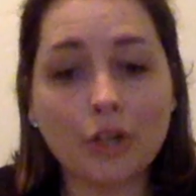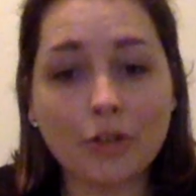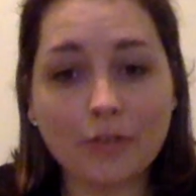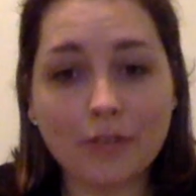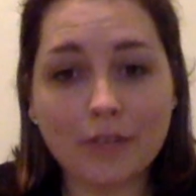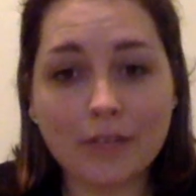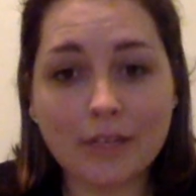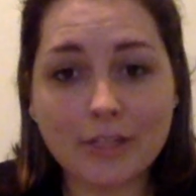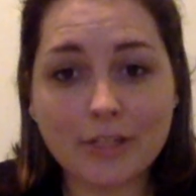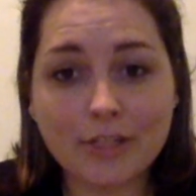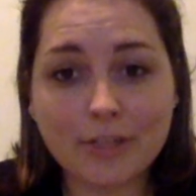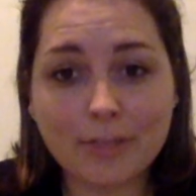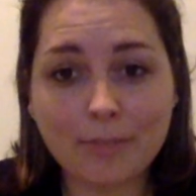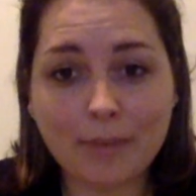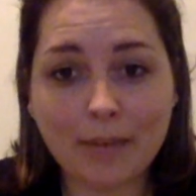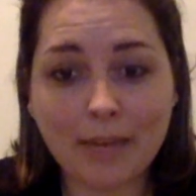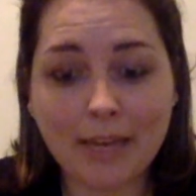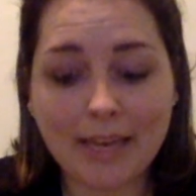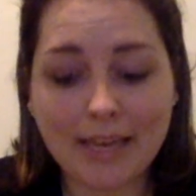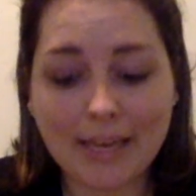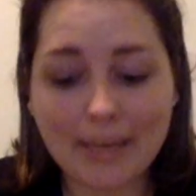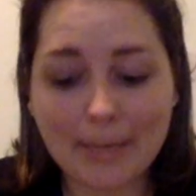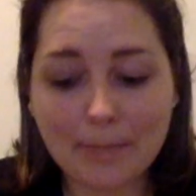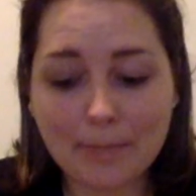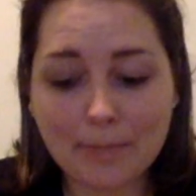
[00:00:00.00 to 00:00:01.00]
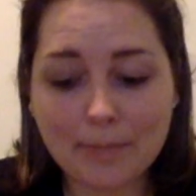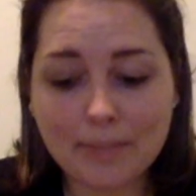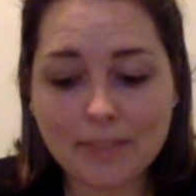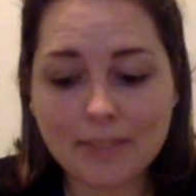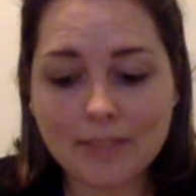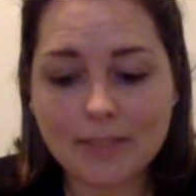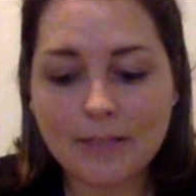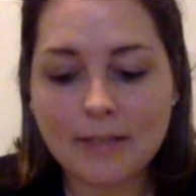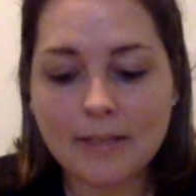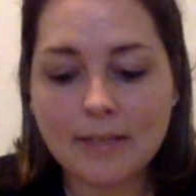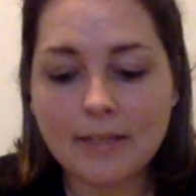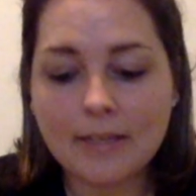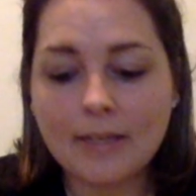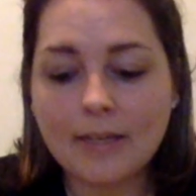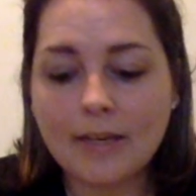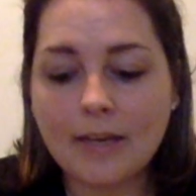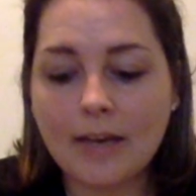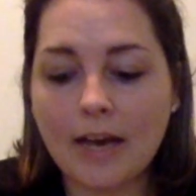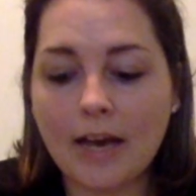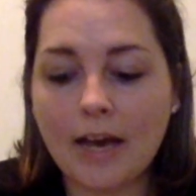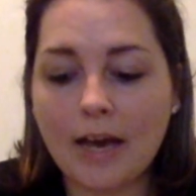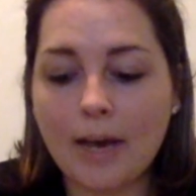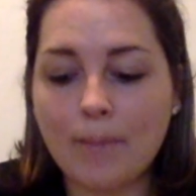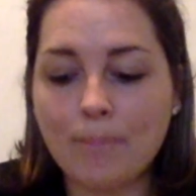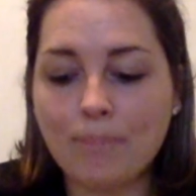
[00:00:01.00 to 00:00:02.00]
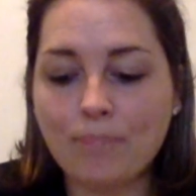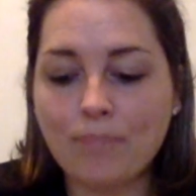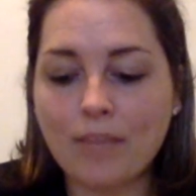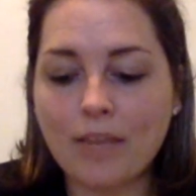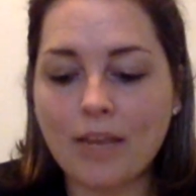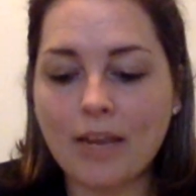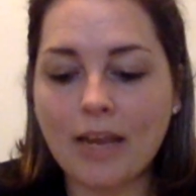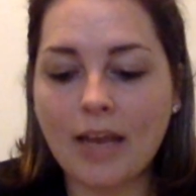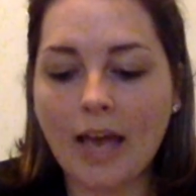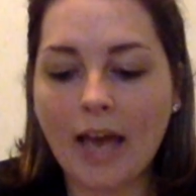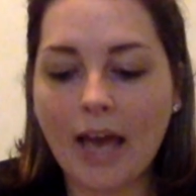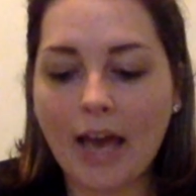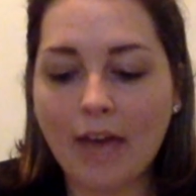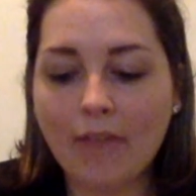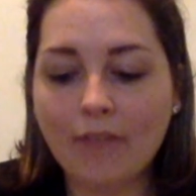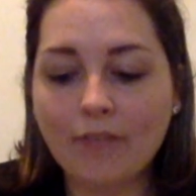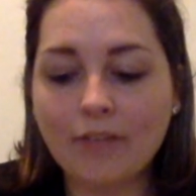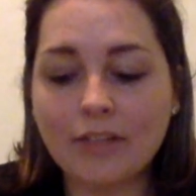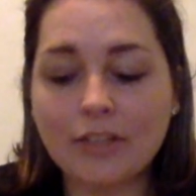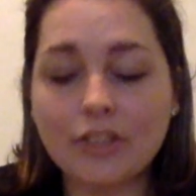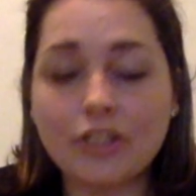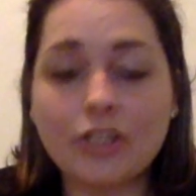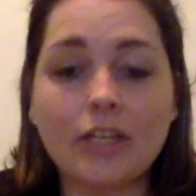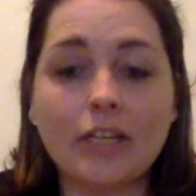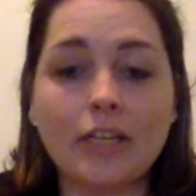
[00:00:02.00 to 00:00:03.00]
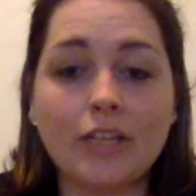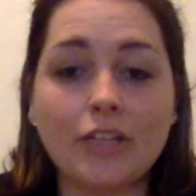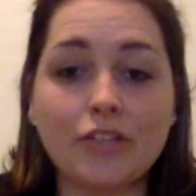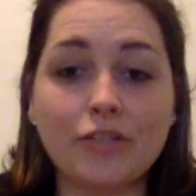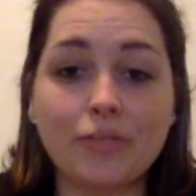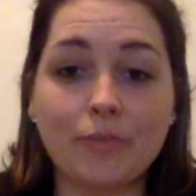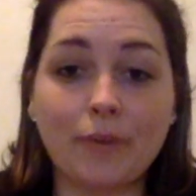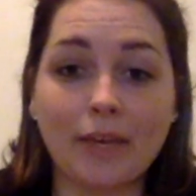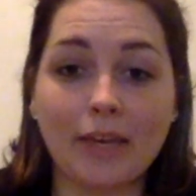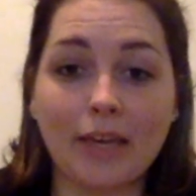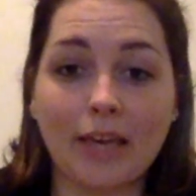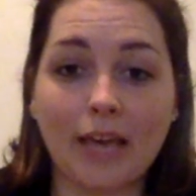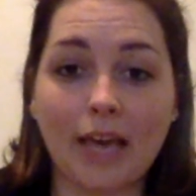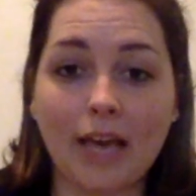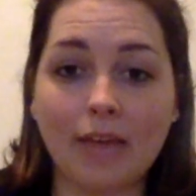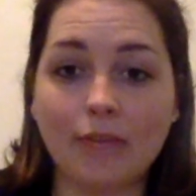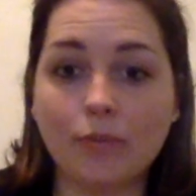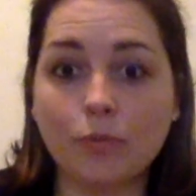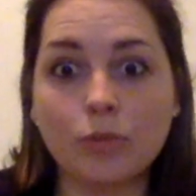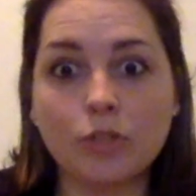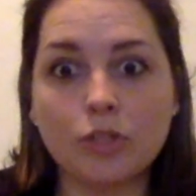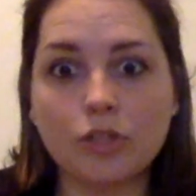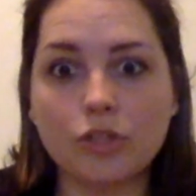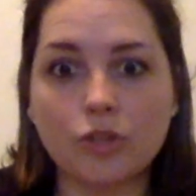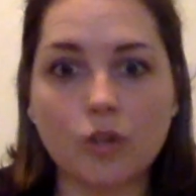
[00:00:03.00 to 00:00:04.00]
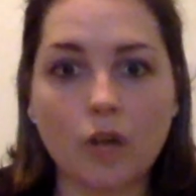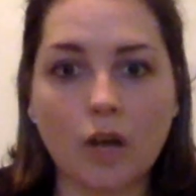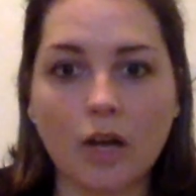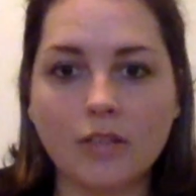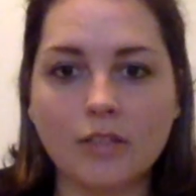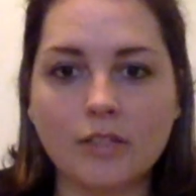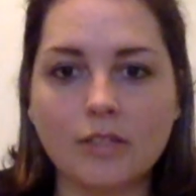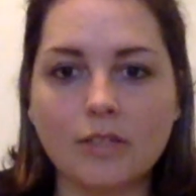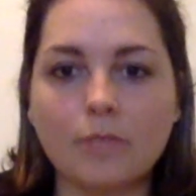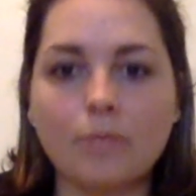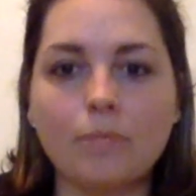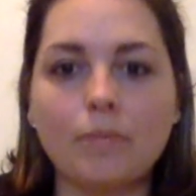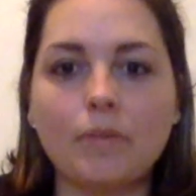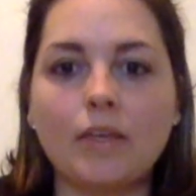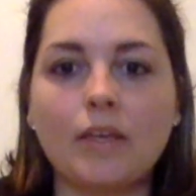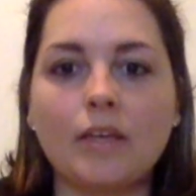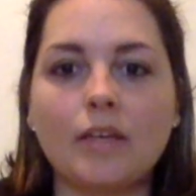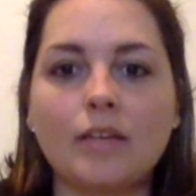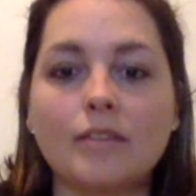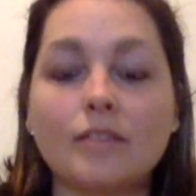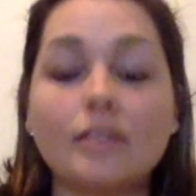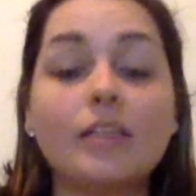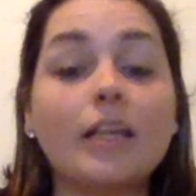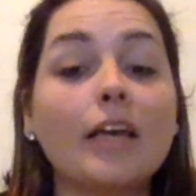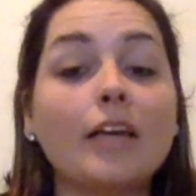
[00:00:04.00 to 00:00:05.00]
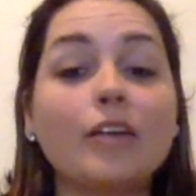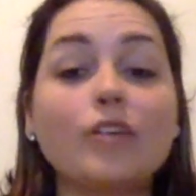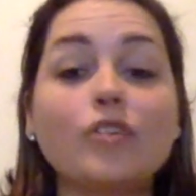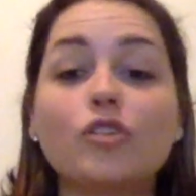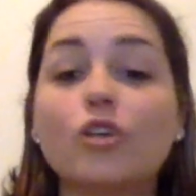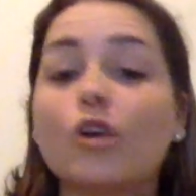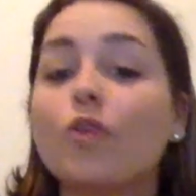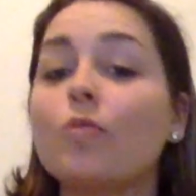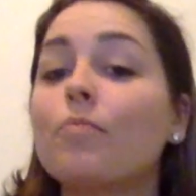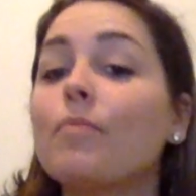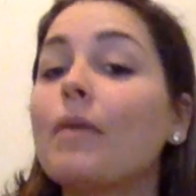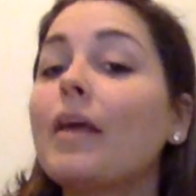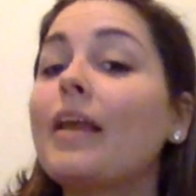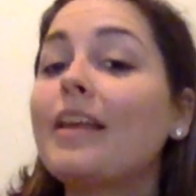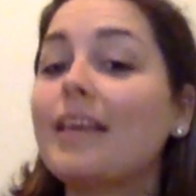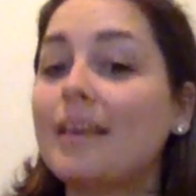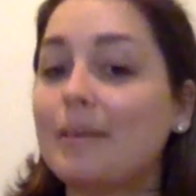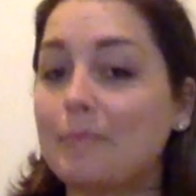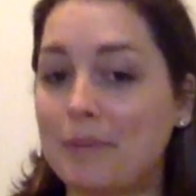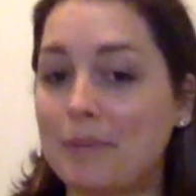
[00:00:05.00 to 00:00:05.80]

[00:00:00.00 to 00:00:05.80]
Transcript: of an inch in my hips, and half an inch in each of my calves, which is awesome because, like so many